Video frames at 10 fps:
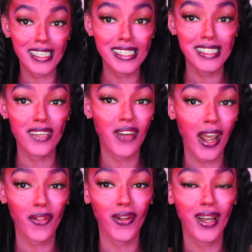is the
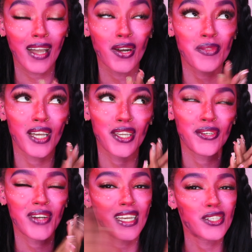final look. I hope that
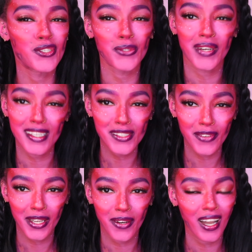you enjoyed this
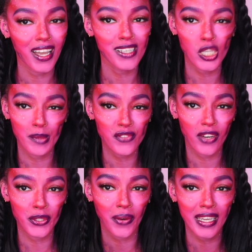video. I had so much
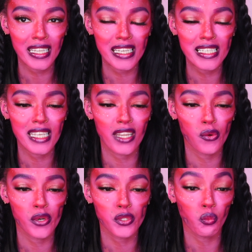fun doing this, and it
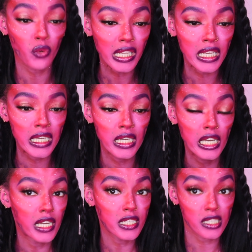was really
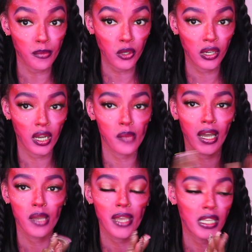simple in
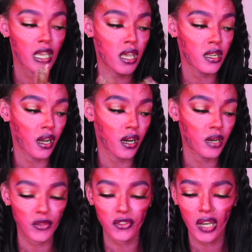my opinion.
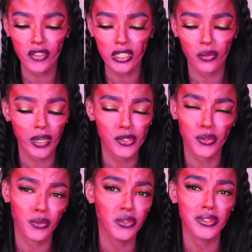If you have like the right
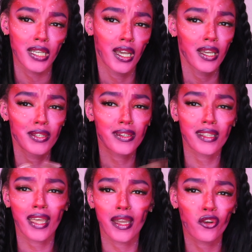tools, you can
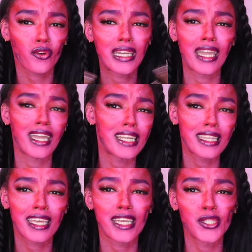like create
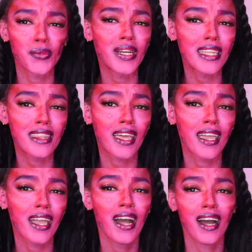anything, do
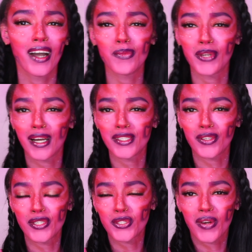anything. I hope you guys
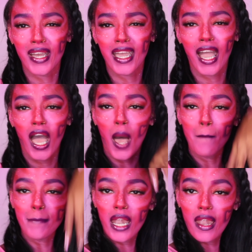are enjoying
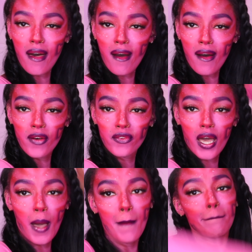my love,
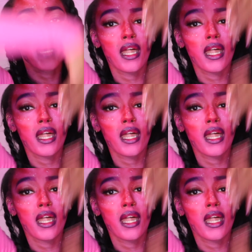my